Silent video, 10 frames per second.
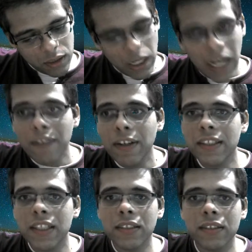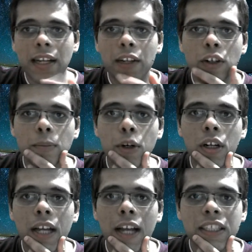I will just tell you a book.
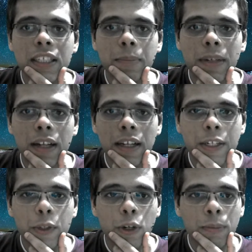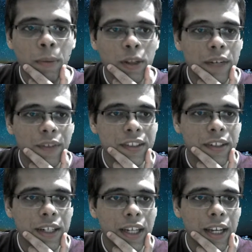Actually, Pannali told me about that
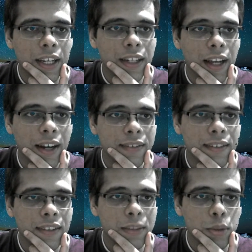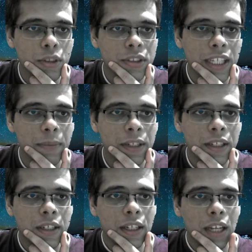wizardry. I had seen the book's name.
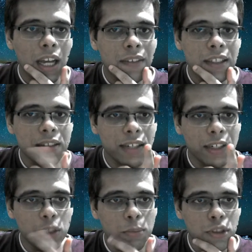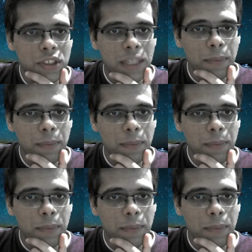I will just tell you the book's name.